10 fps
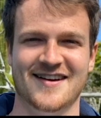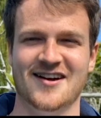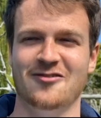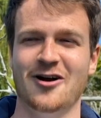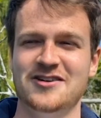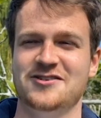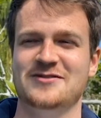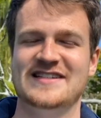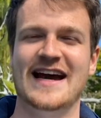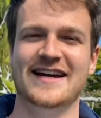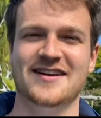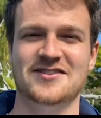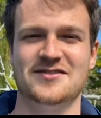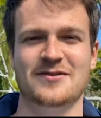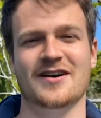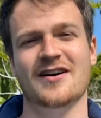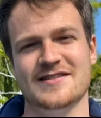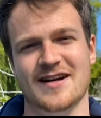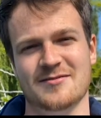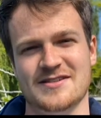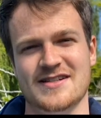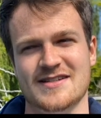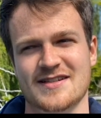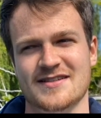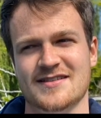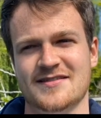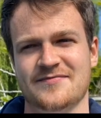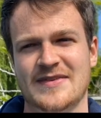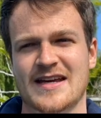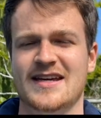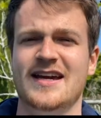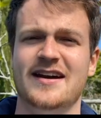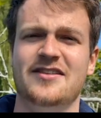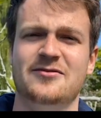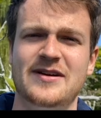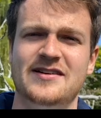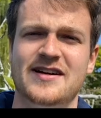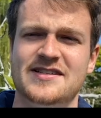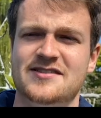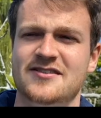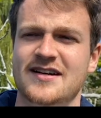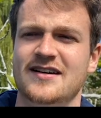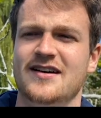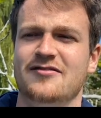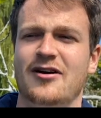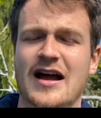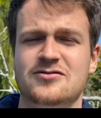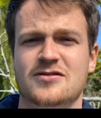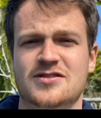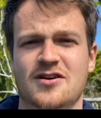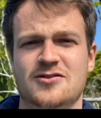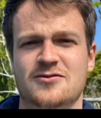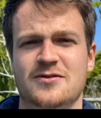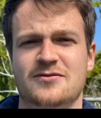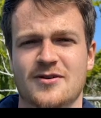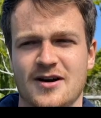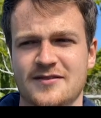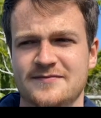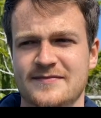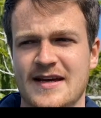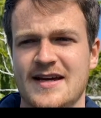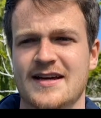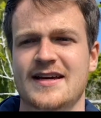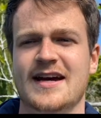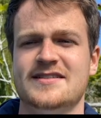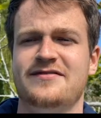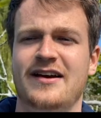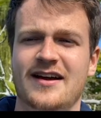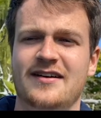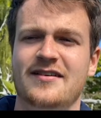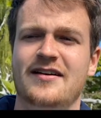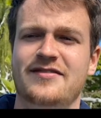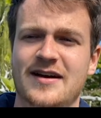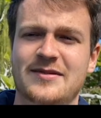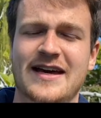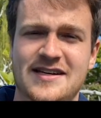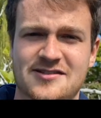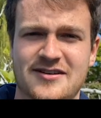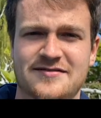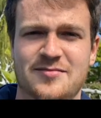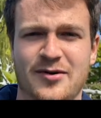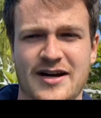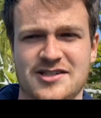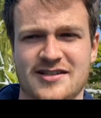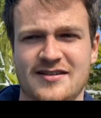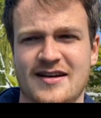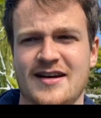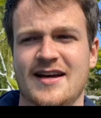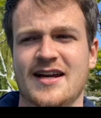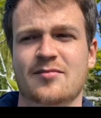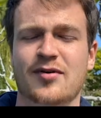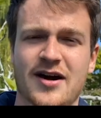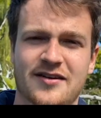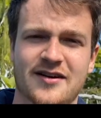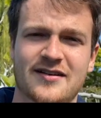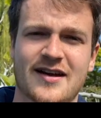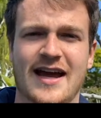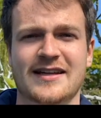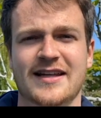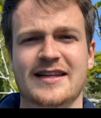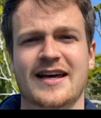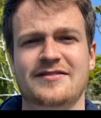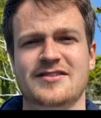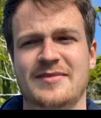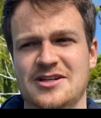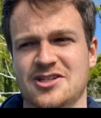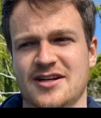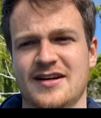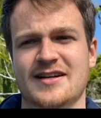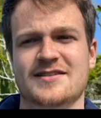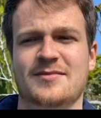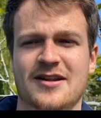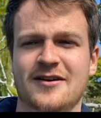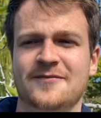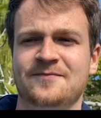Roger was diagnosed with Alzheimer's disease. He had a 3-year history of gradual social withdrawal. He has a family history of depression and a brother and late-life dementia in his mother.